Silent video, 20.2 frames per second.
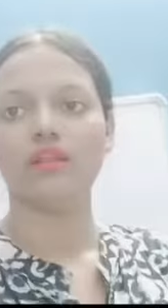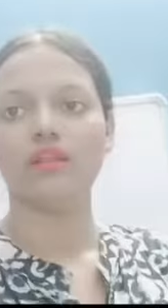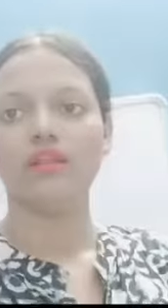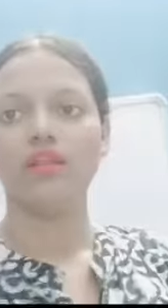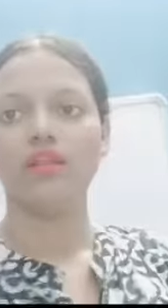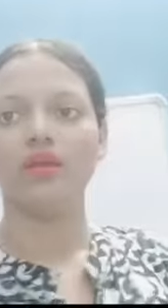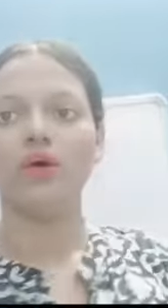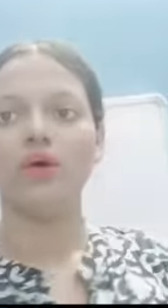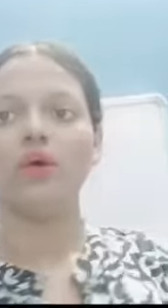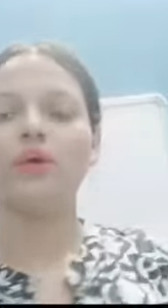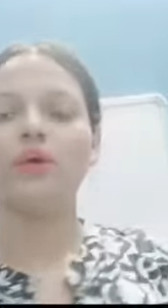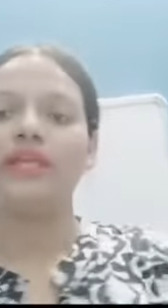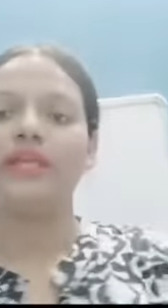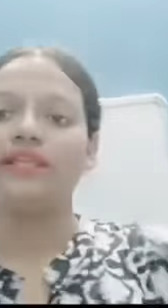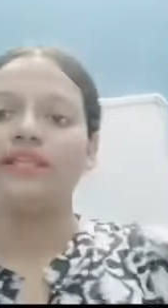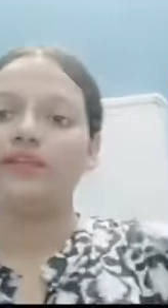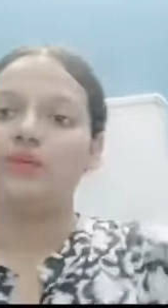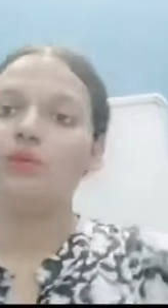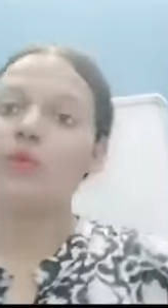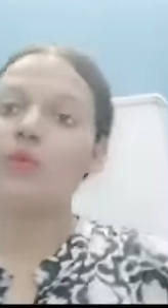Okay, then
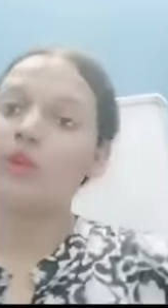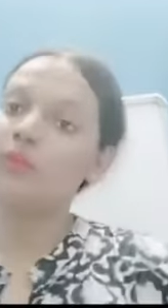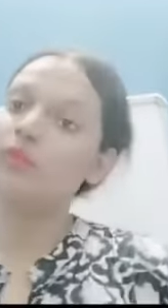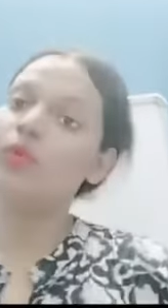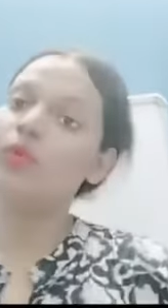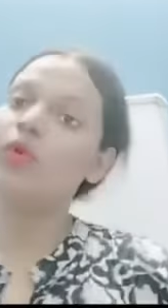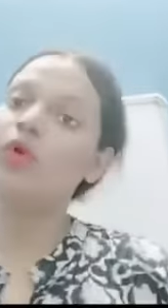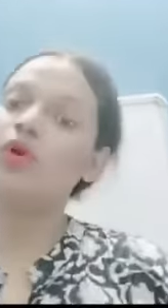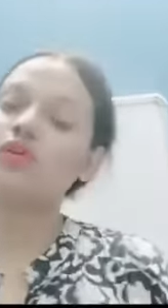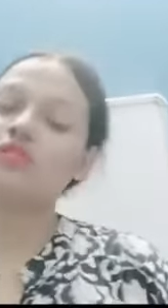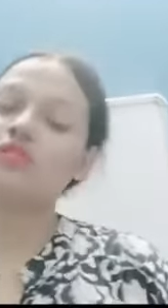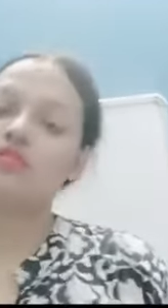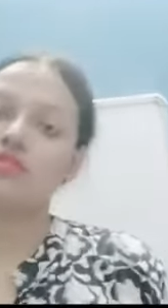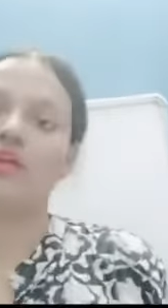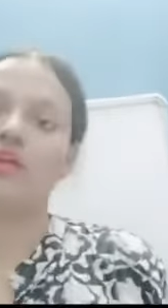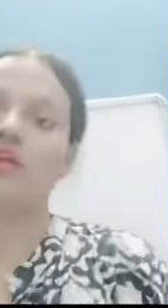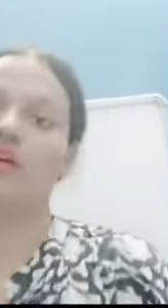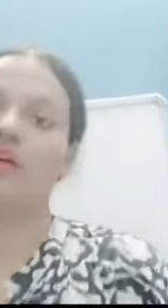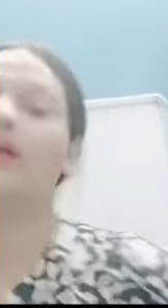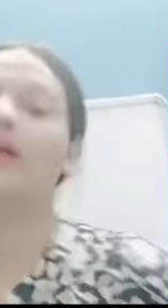one more cause
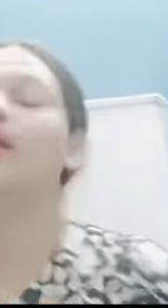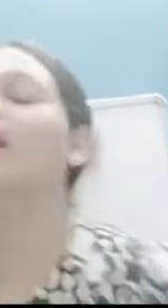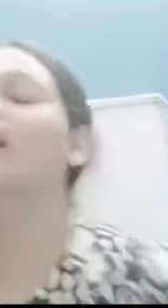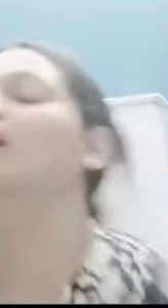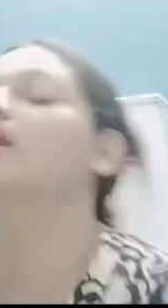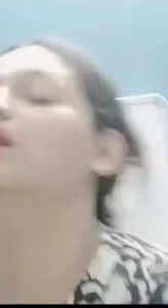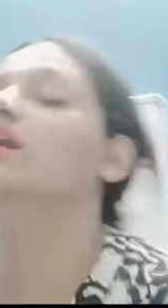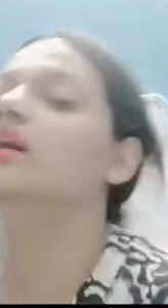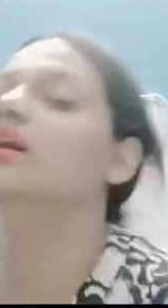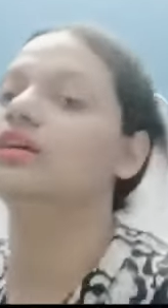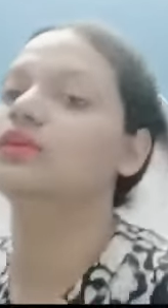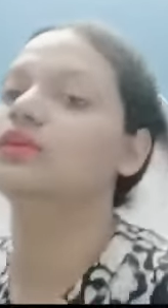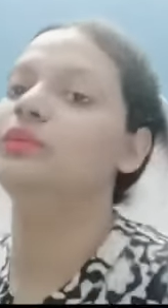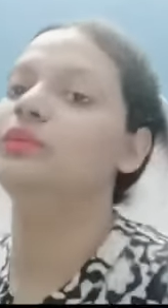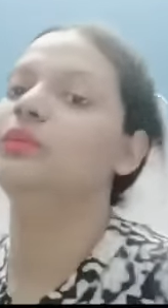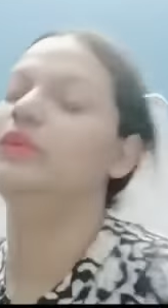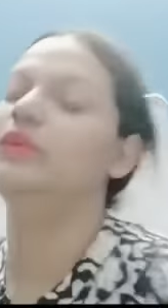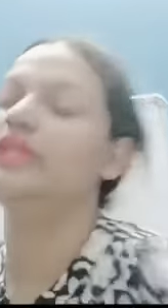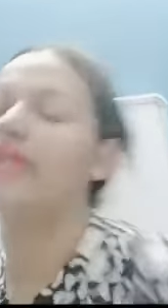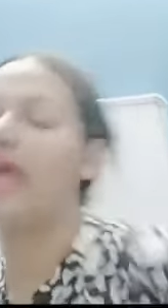we
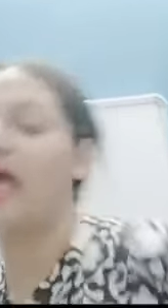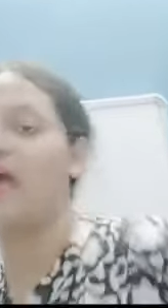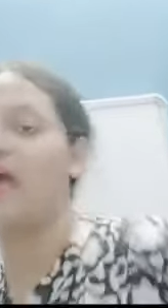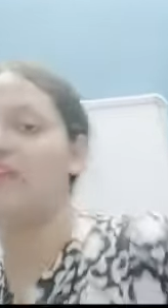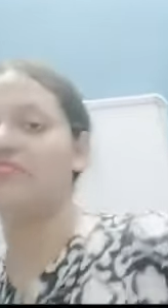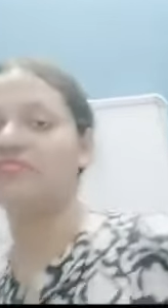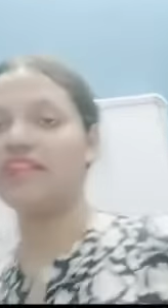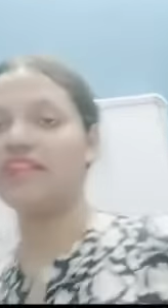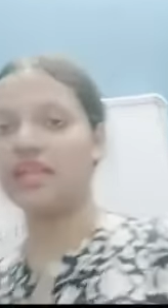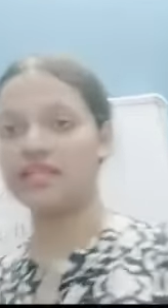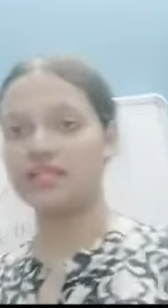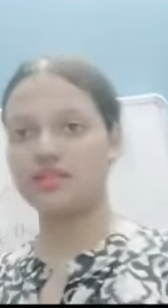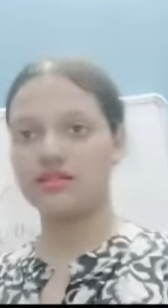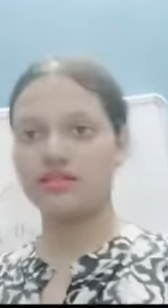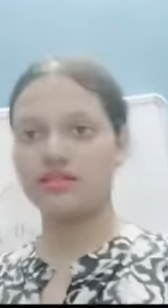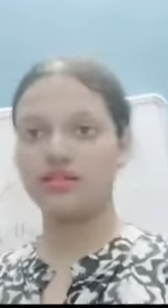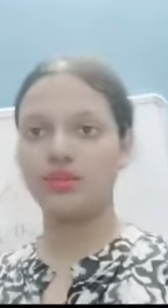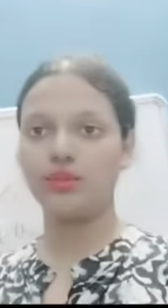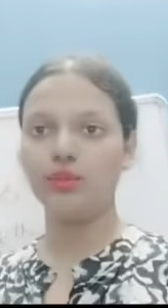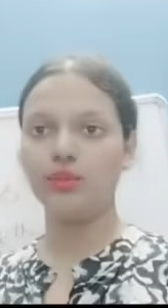have, that is
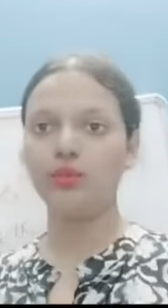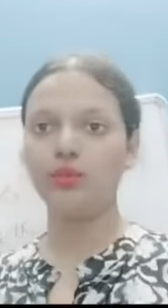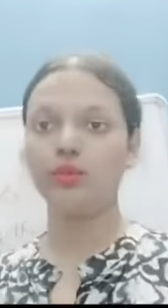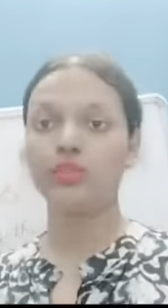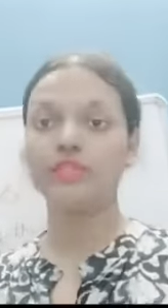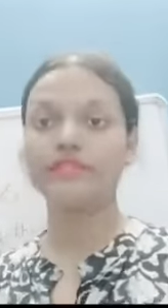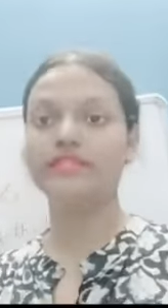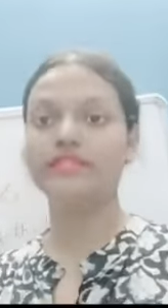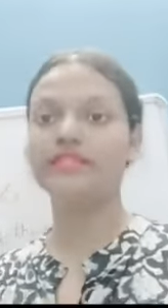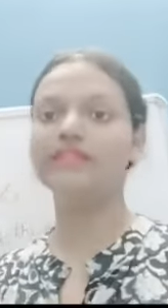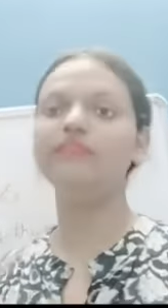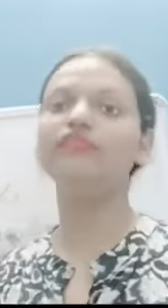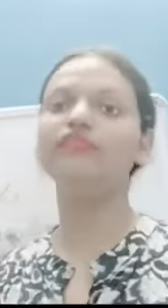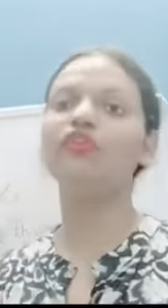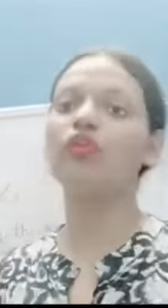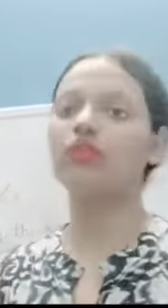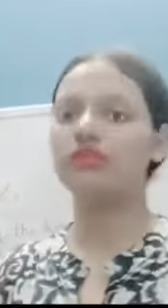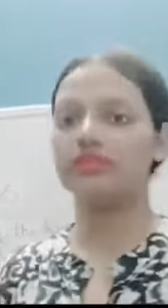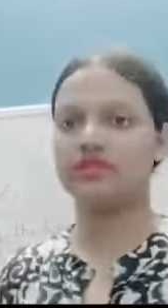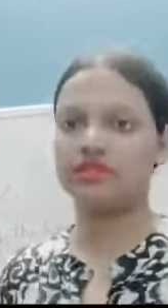
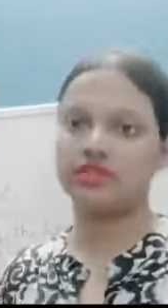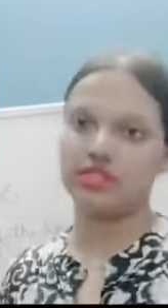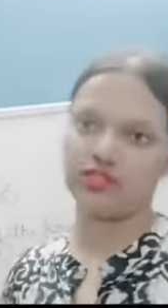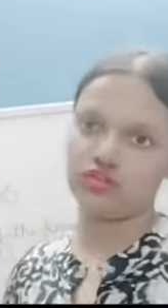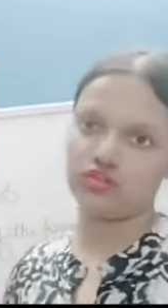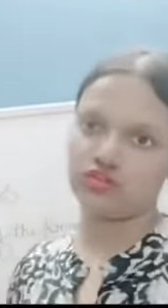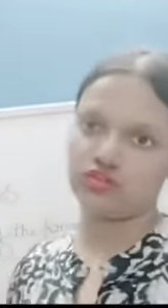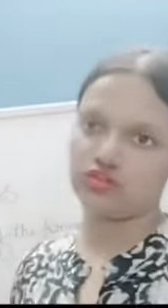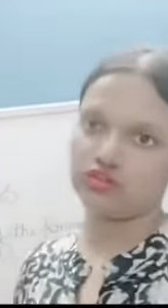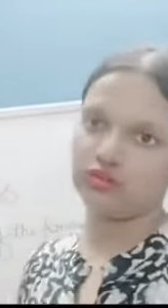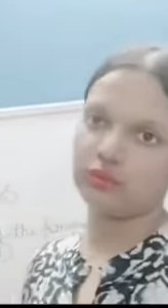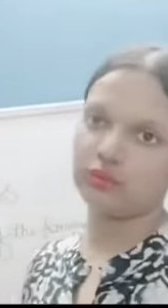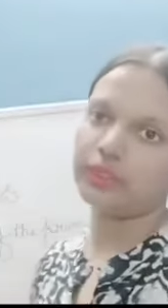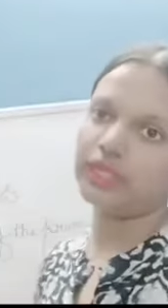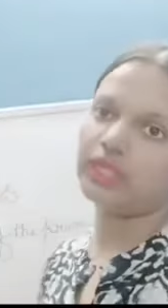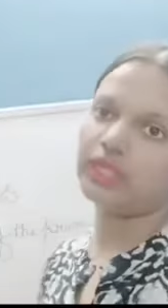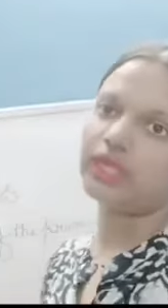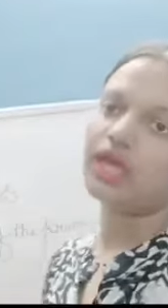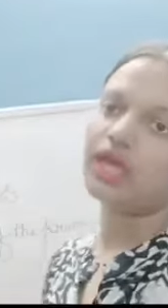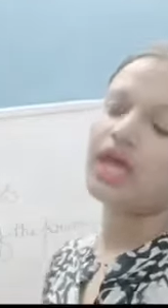deforestation. Okay,
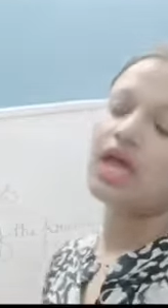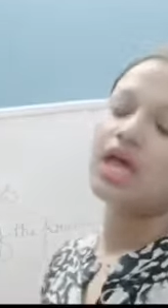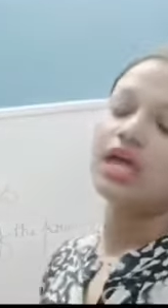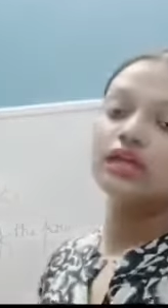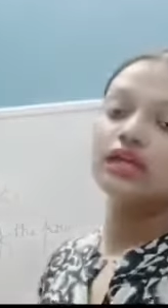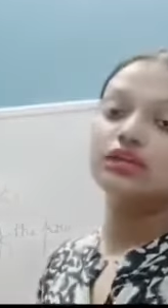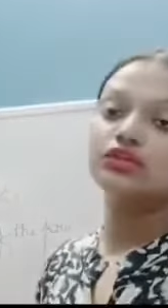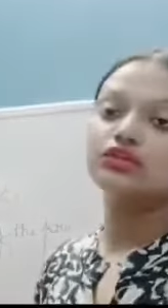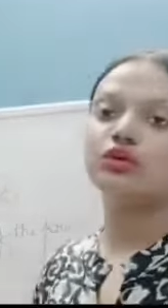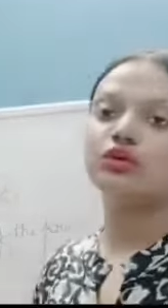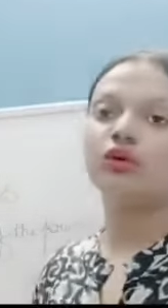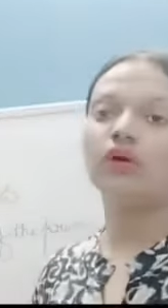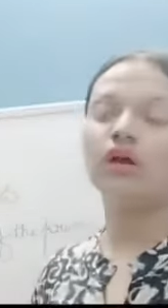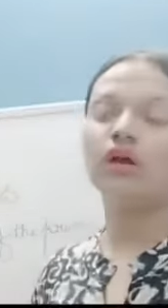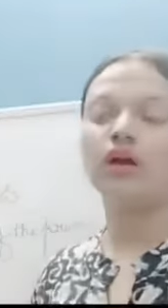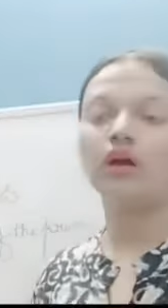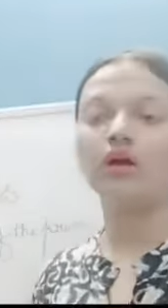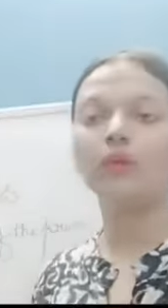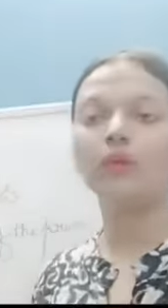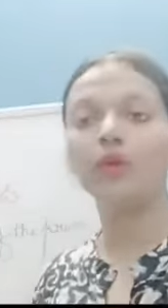so
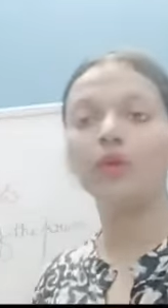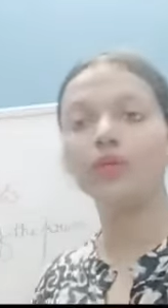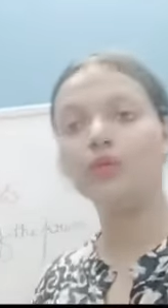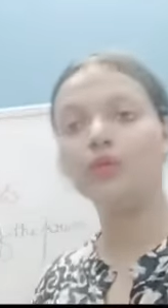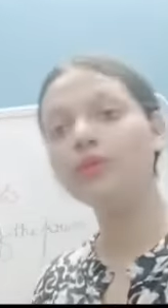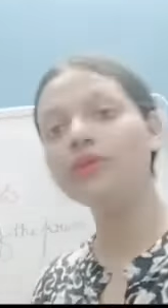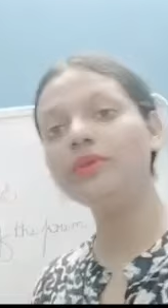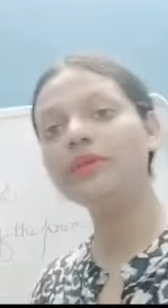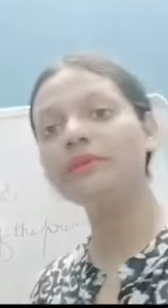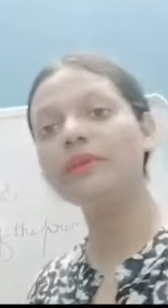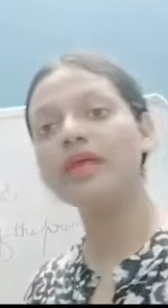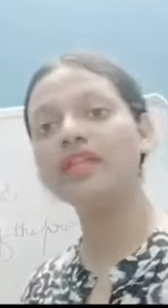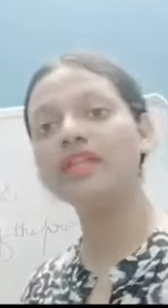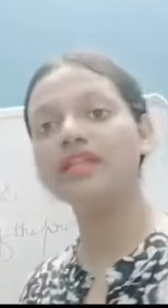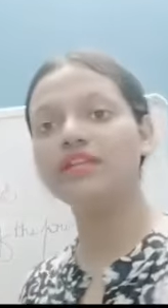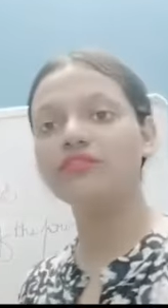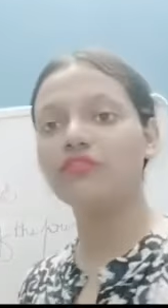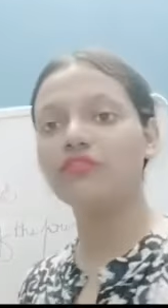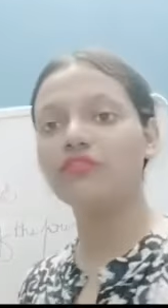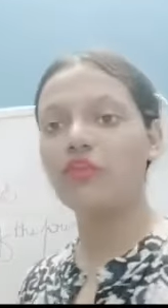what do you mean by
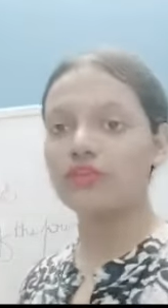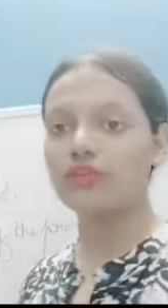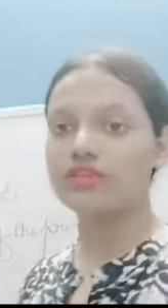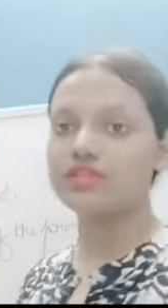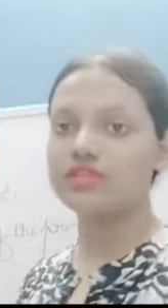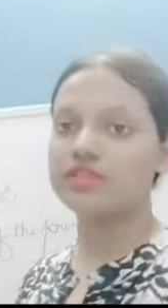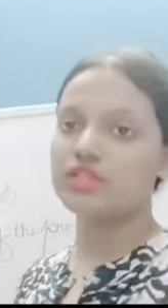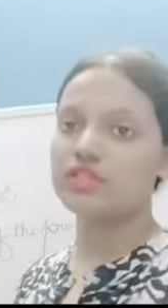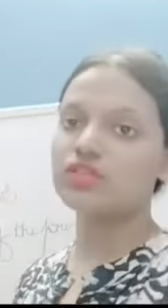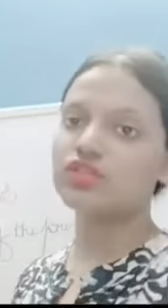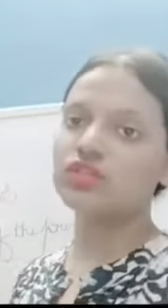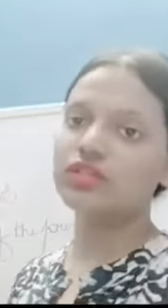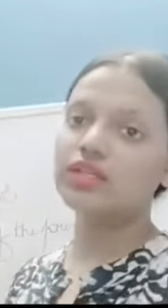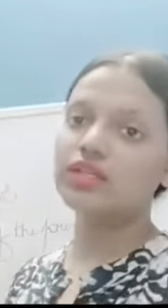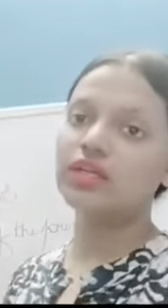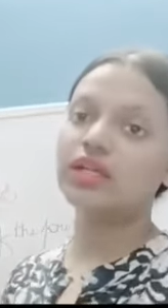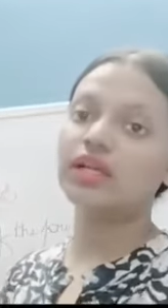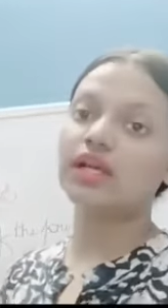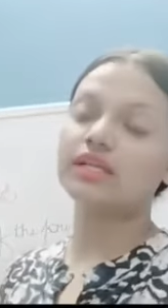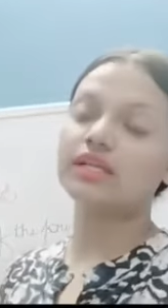deforestation?
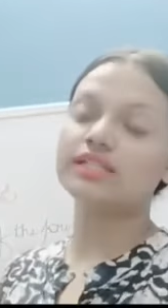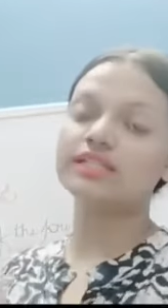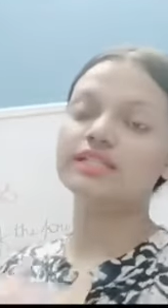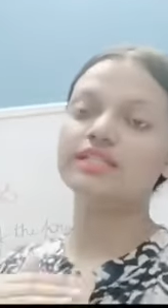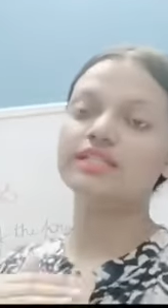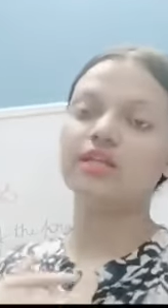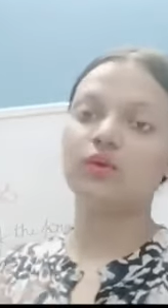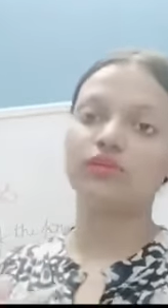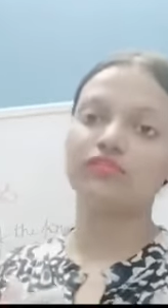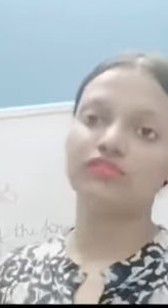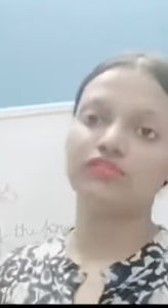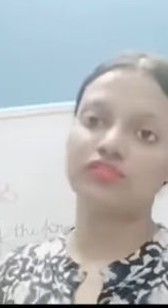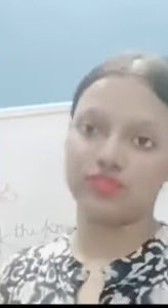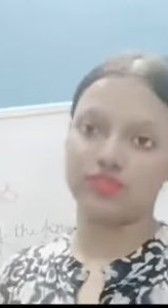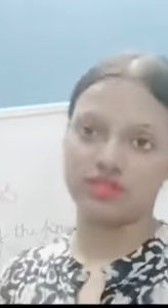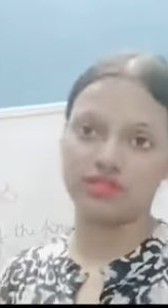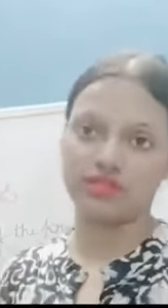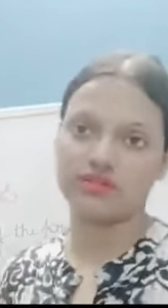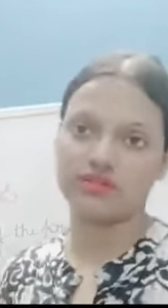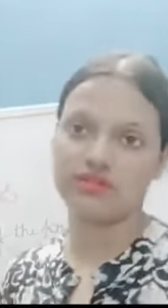Cutting down of
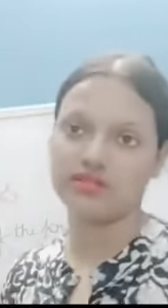trees.